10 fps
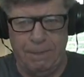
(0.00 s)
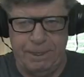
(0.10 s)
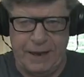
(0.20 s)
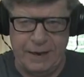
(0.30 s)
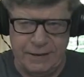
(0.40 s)

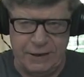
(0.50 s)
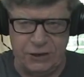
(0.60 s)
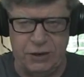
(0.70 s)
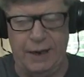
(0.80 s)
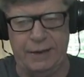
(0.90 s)
then
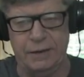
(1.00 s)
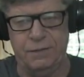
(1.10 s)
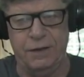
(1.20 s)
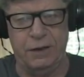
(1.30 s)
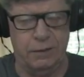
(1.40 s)
dislike this
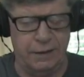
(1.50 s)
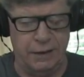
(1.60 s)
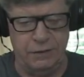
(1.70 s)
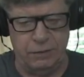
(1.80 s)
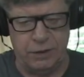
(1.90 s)
video and
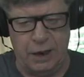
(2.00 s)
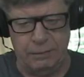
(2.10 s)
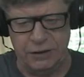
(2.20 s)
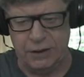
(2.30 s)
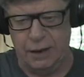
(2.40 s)
leave some
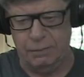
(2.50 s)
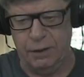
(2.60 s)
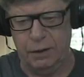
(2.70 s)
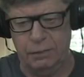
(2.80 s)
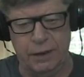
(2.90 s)
comments down below.